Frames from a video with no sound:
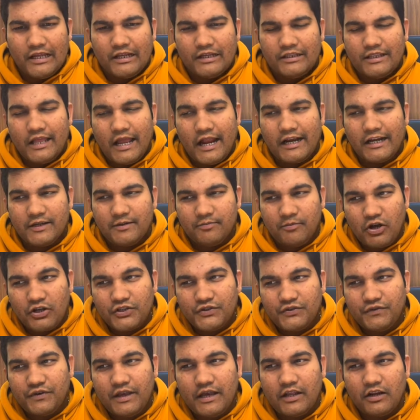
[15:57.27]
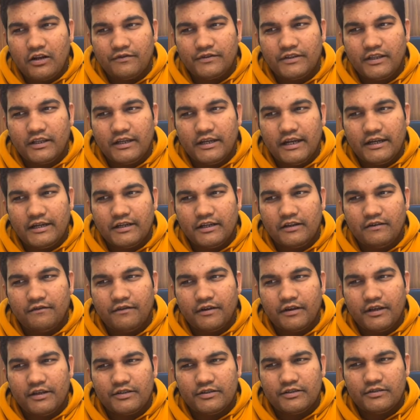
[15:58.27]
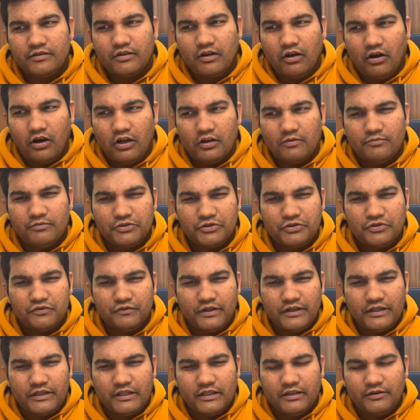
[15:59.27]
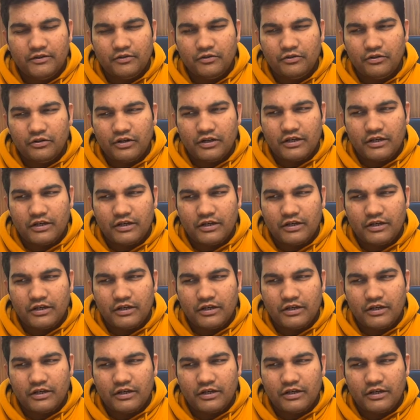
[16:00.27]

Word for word: The atmosphere of the native is almost very, you know,